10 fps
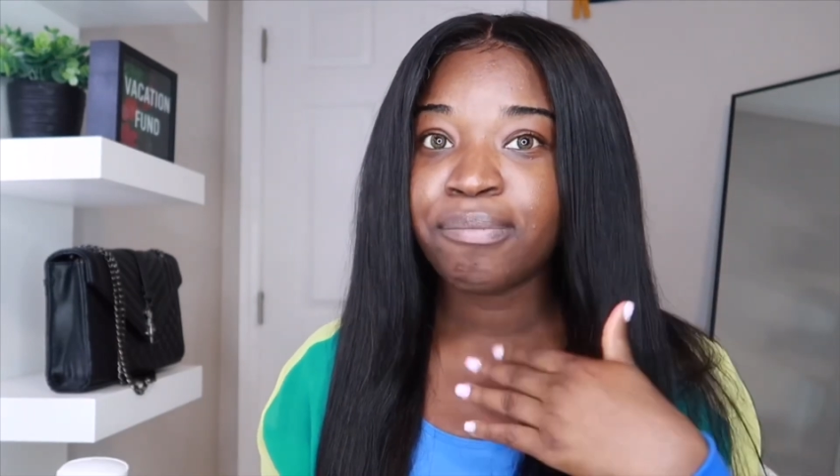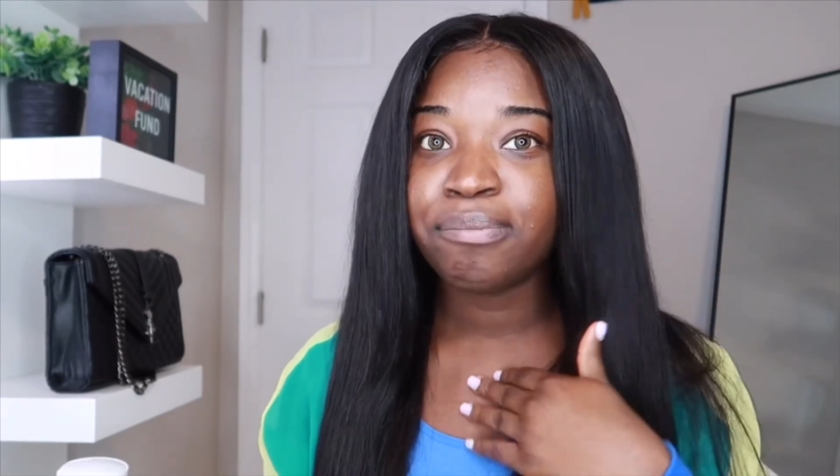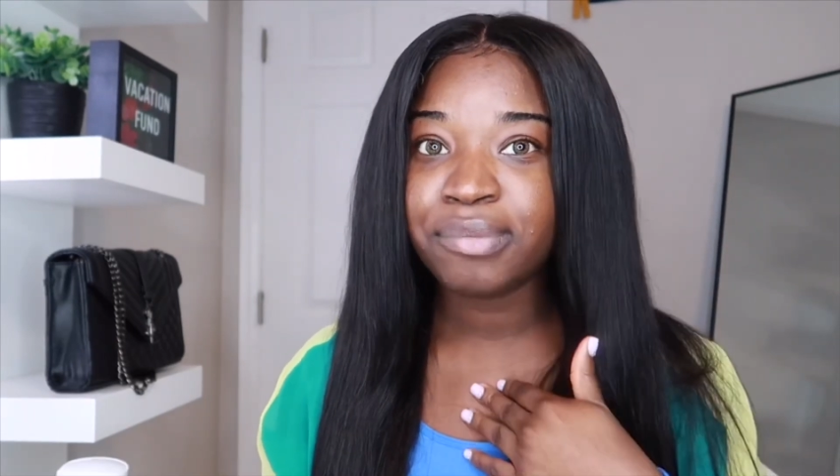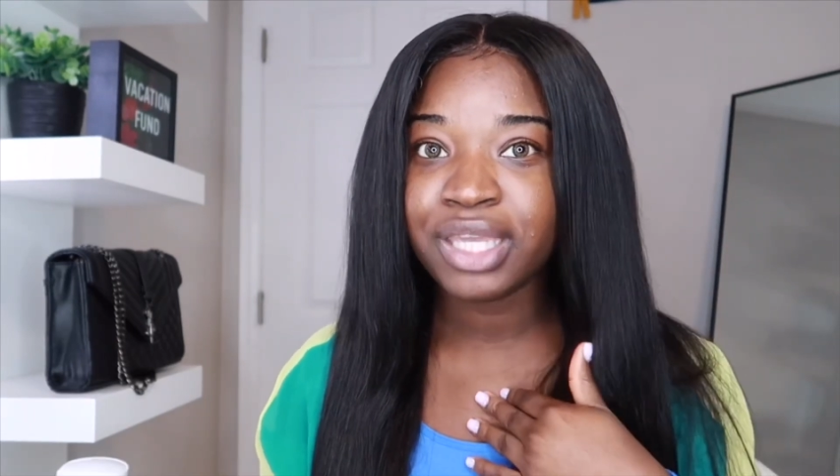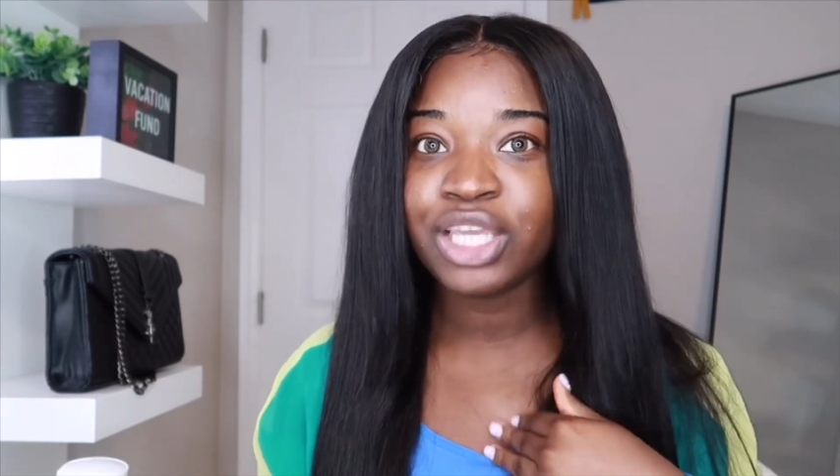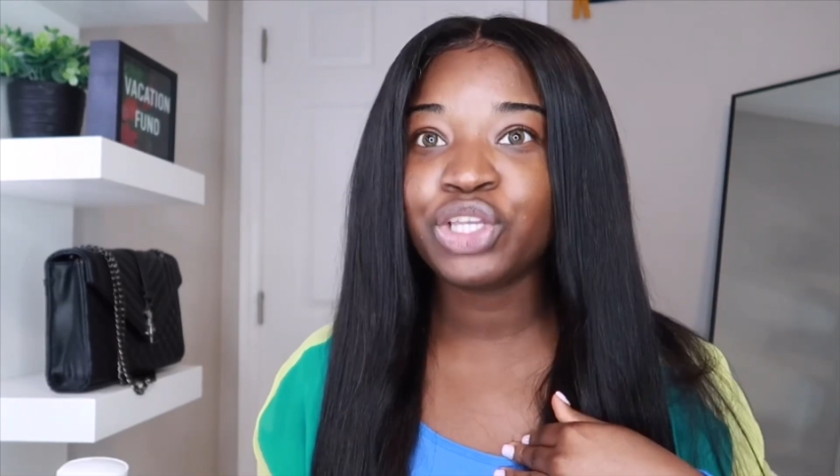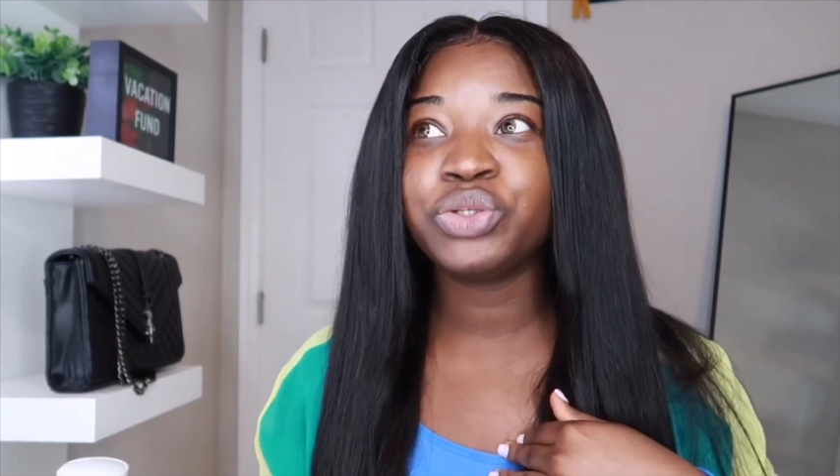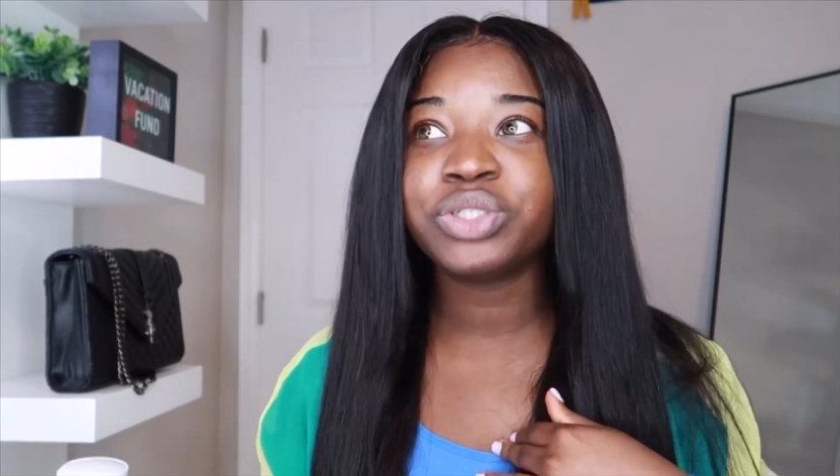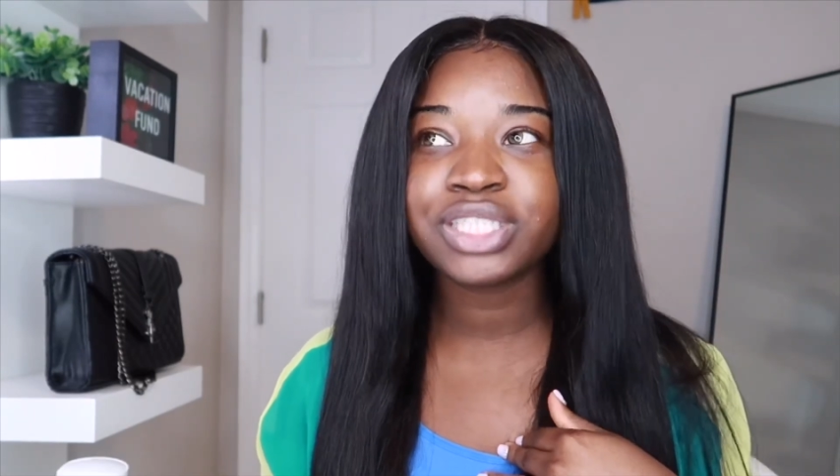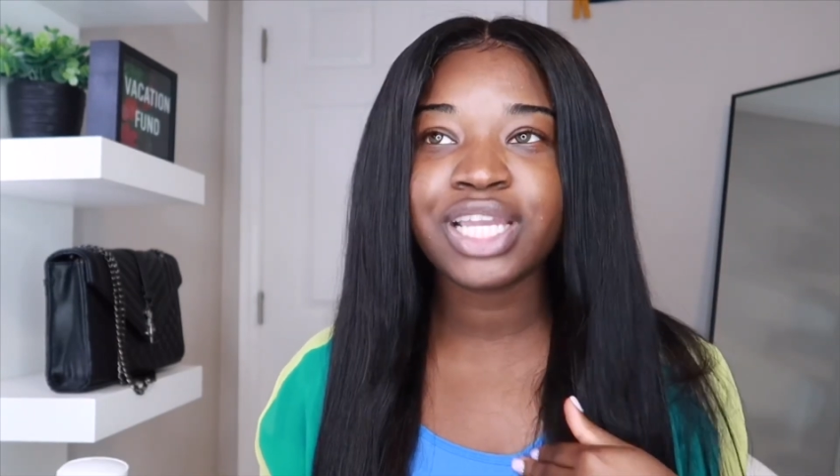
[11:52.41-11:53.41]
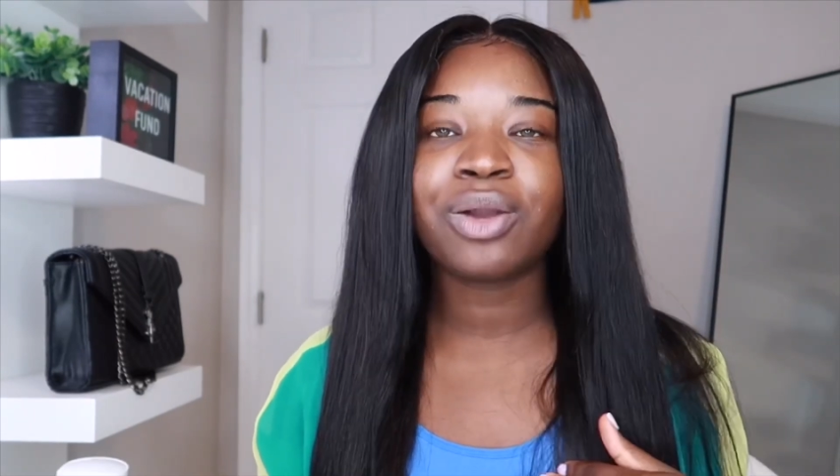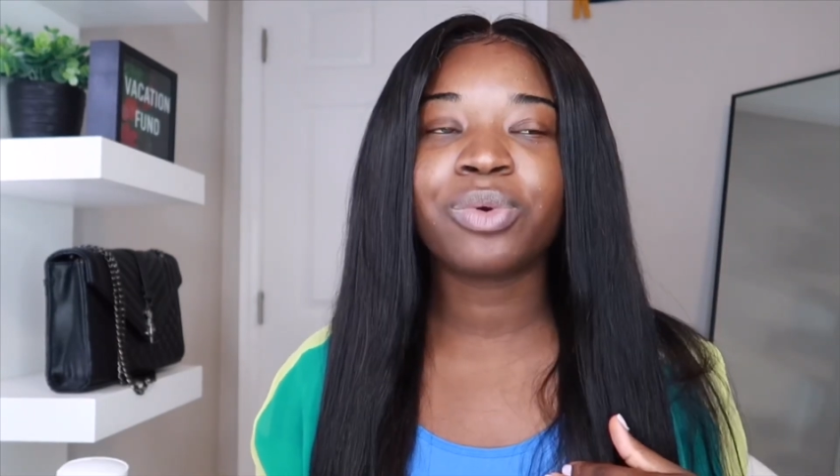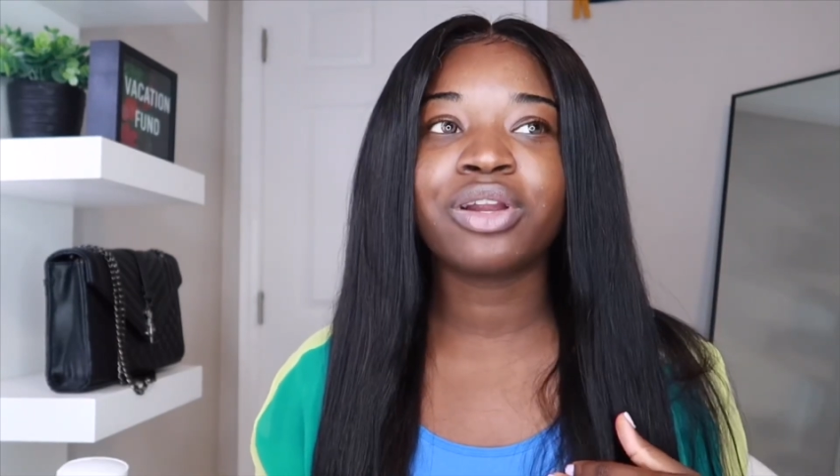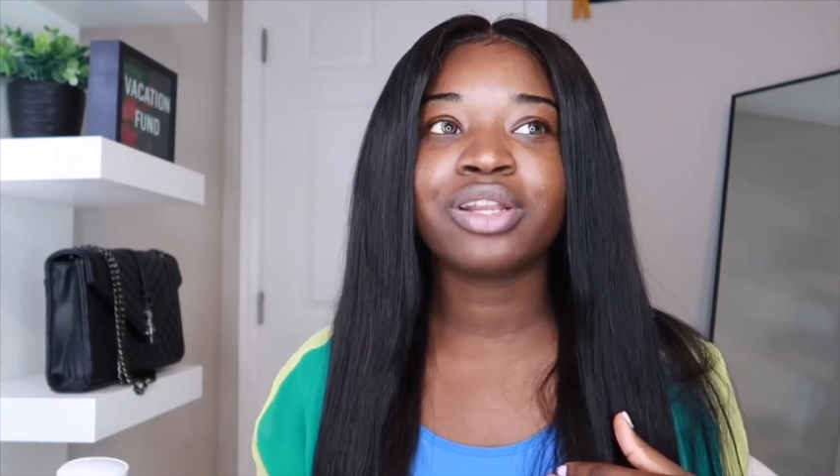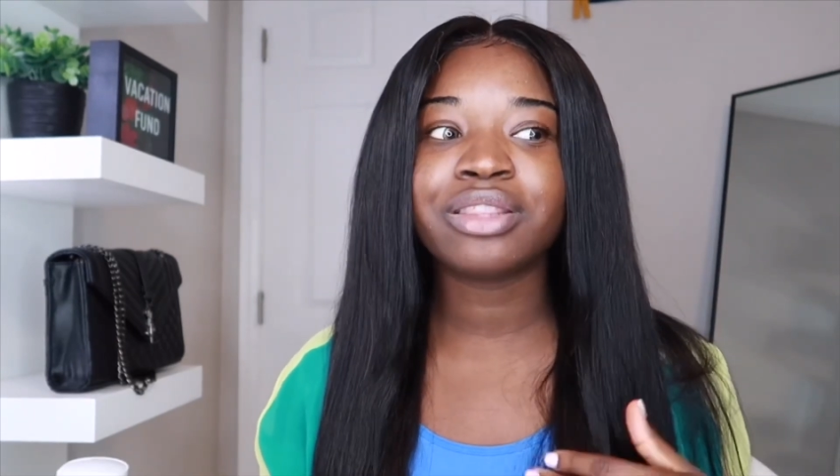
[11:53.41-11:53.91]
Me, usually I
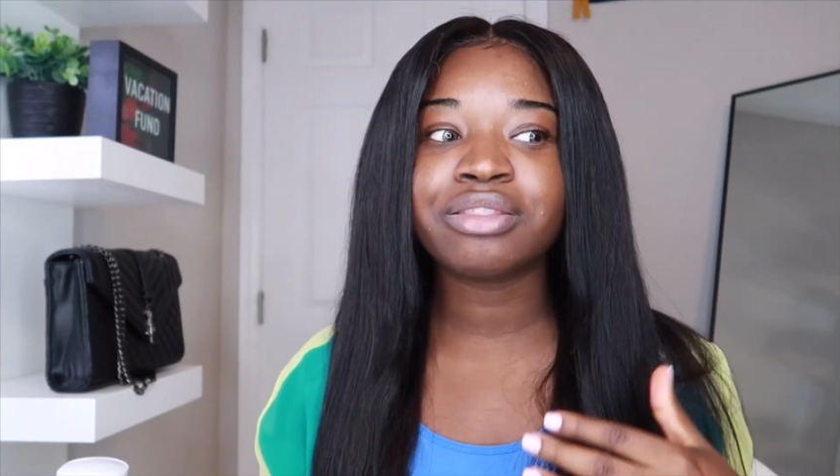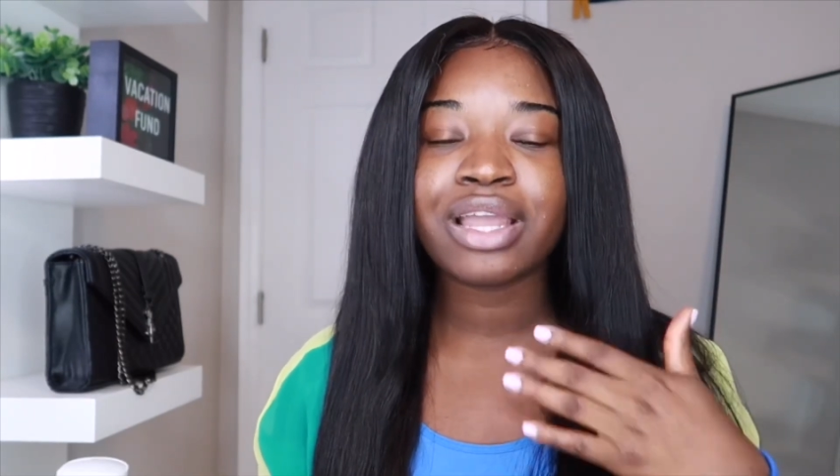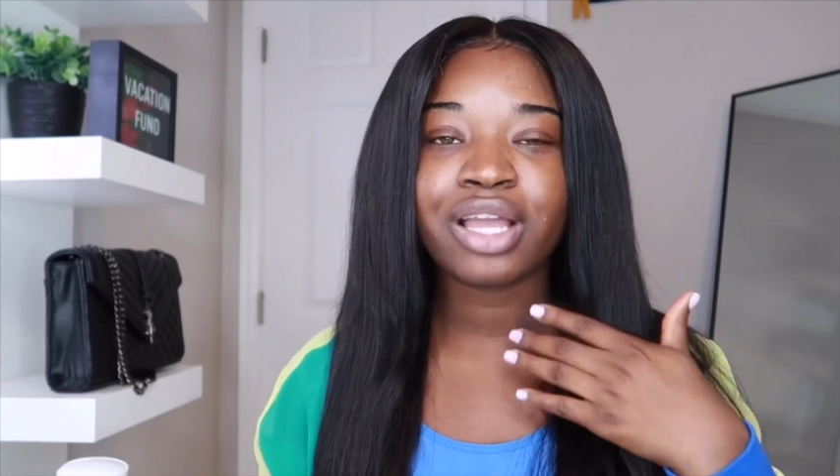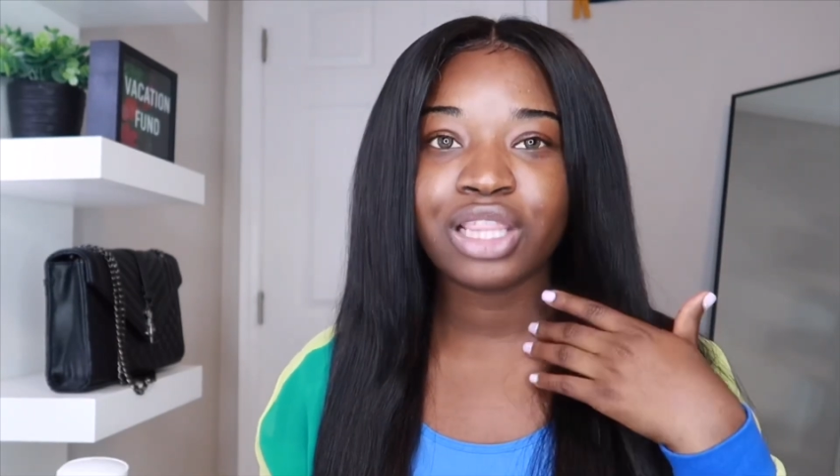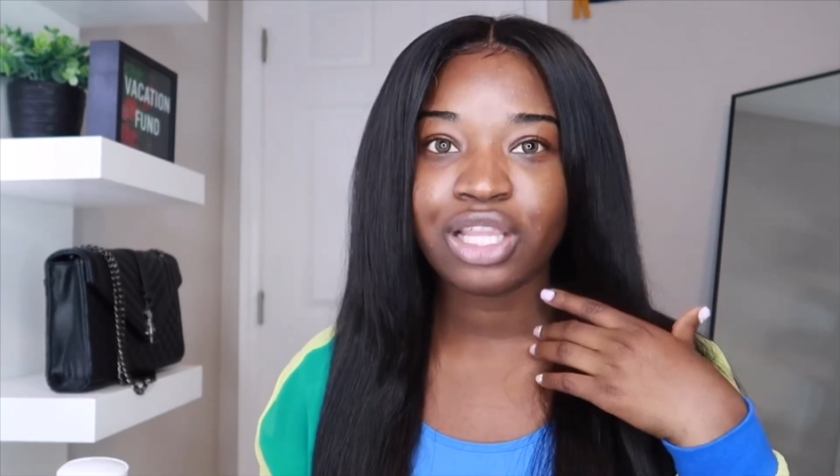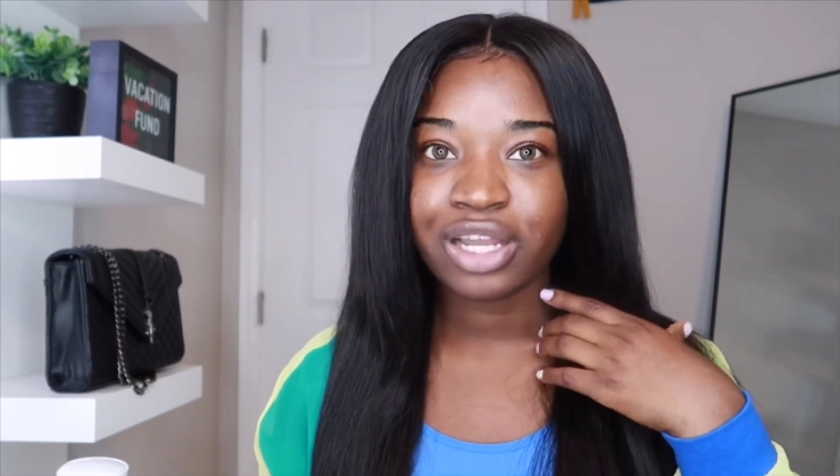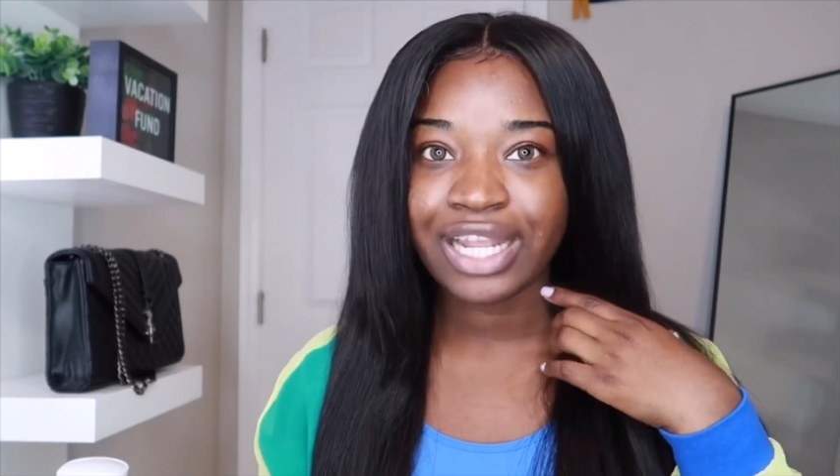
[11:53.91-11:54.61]
wear like a lot,